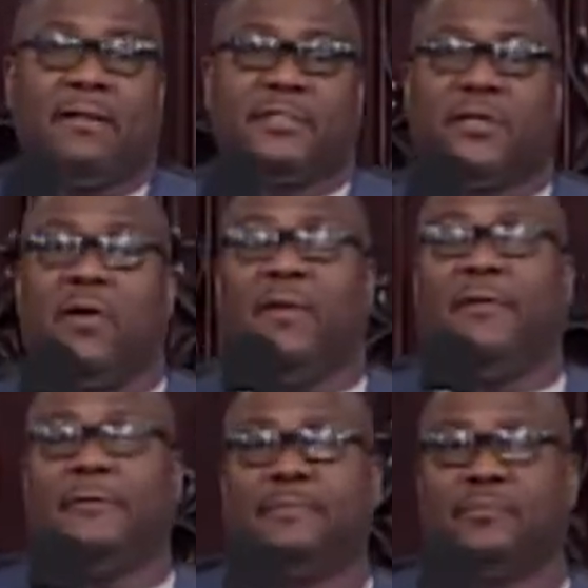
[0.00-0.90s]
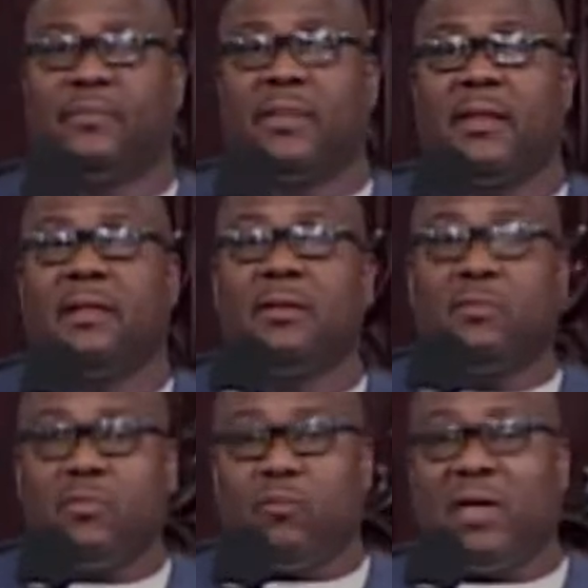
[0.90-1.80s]
So,
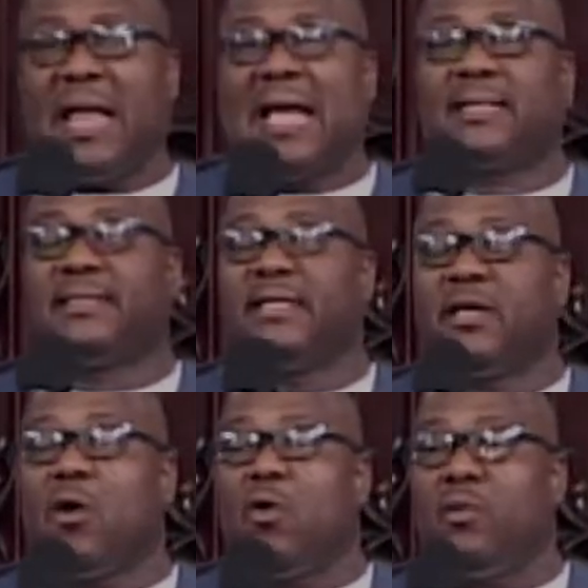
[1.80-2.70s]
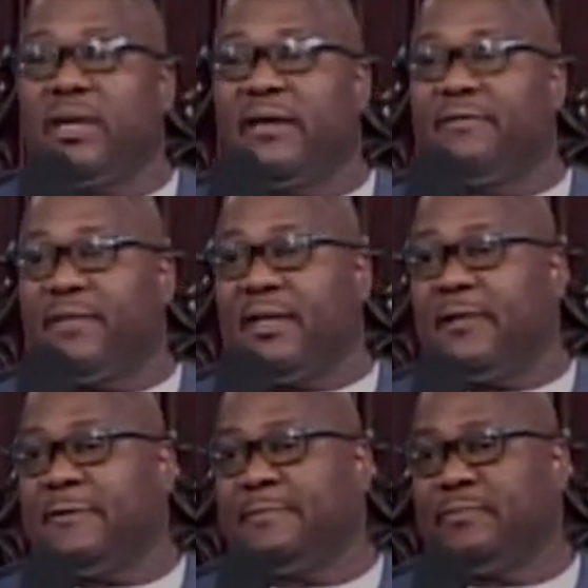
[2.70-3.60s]
relax in your own
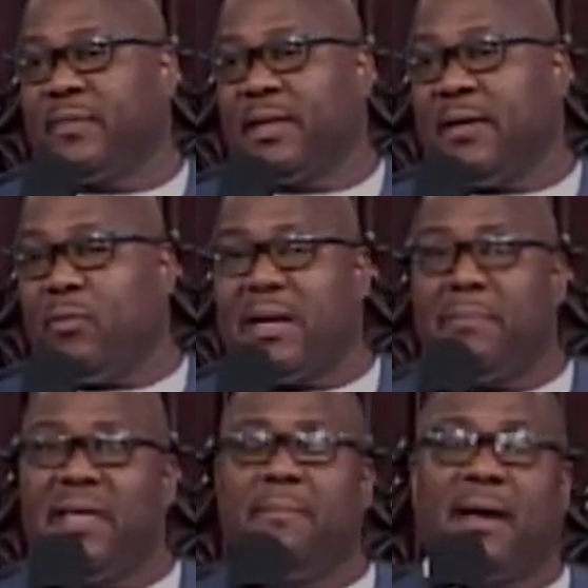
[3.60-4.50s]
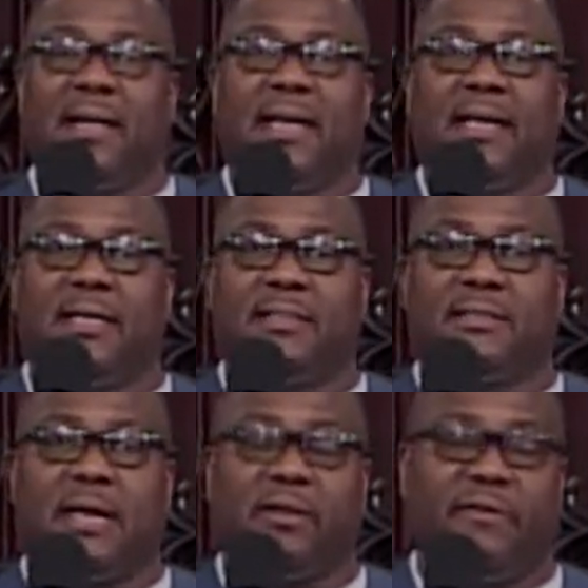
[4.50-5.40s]
gifting. And what I mean by that
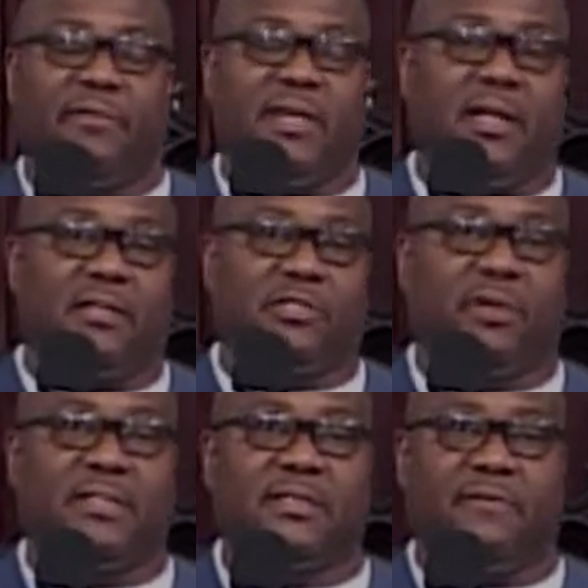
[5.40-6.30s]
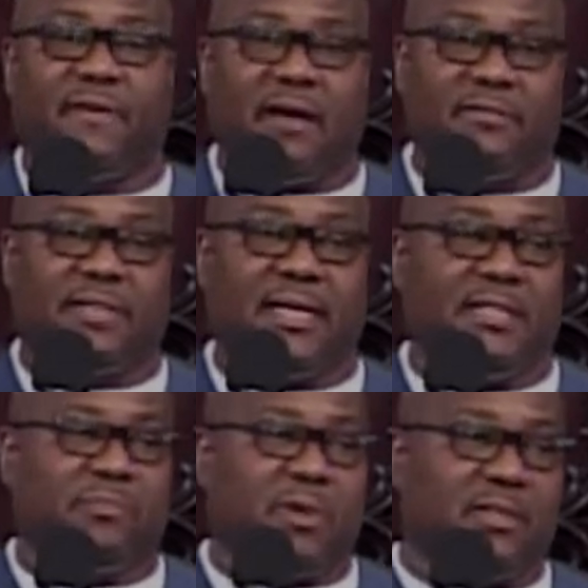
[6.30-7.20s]
is, I'll give you an illustration of 5
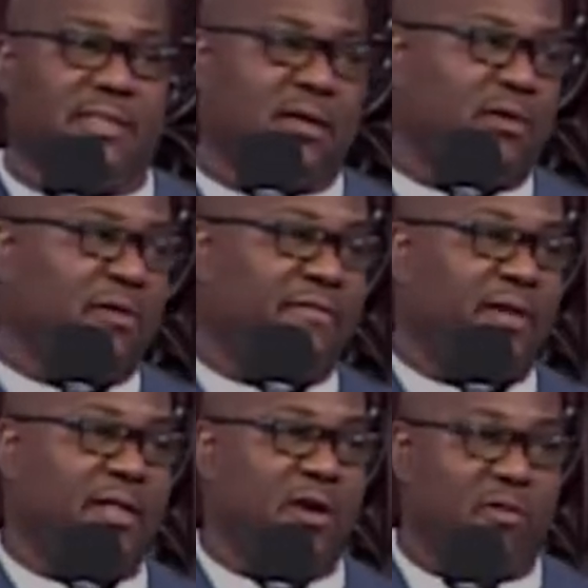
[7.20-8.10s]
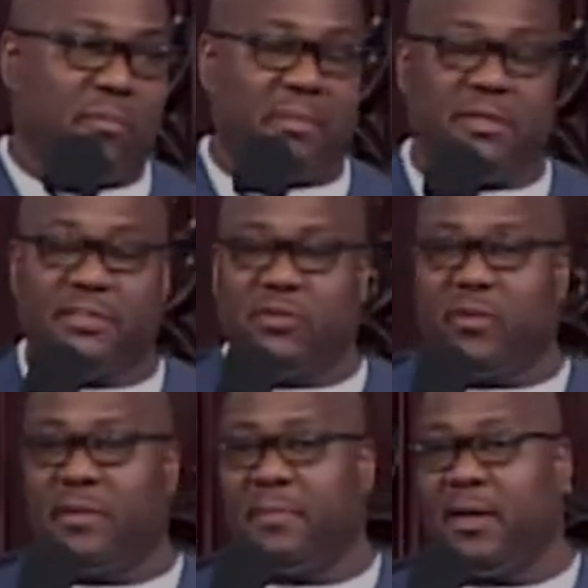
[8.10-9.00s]
Chinese brothers. I don't know if any of y'all remember the
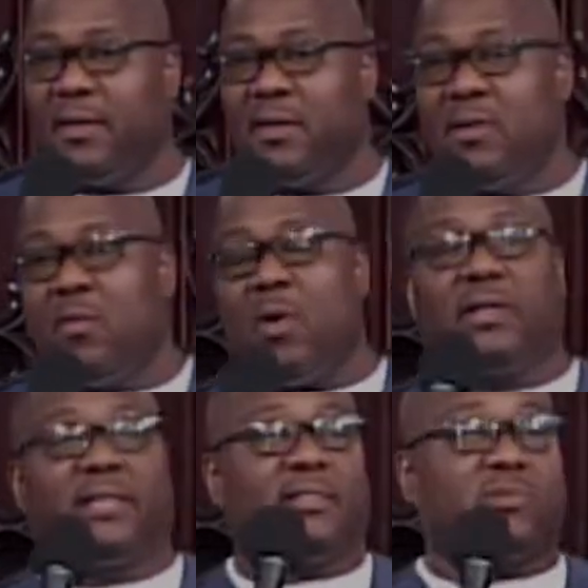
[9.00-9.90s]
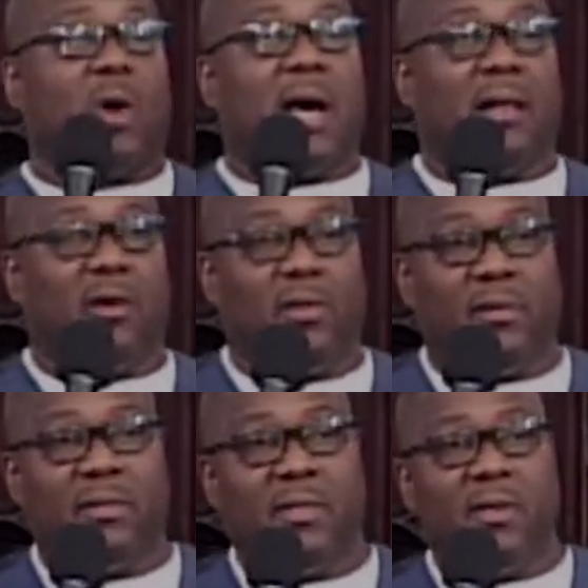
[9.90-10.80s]
story, but one could
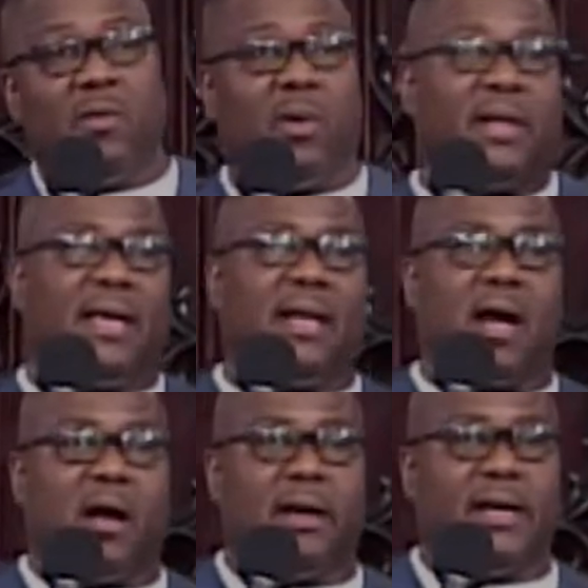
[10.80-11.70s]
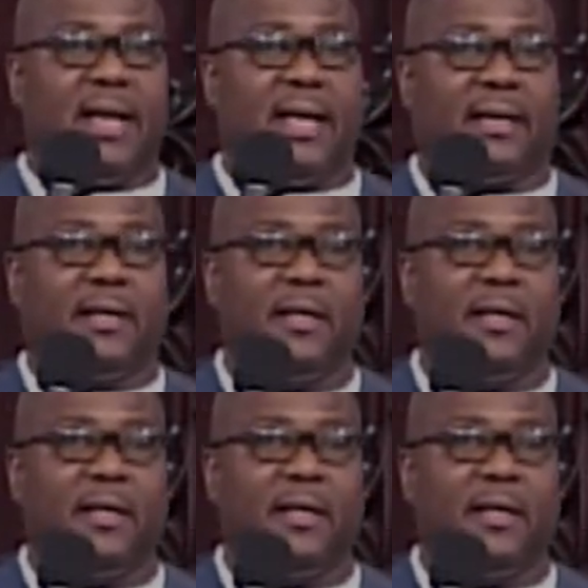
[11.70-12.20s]
swallow, one had an iron neck,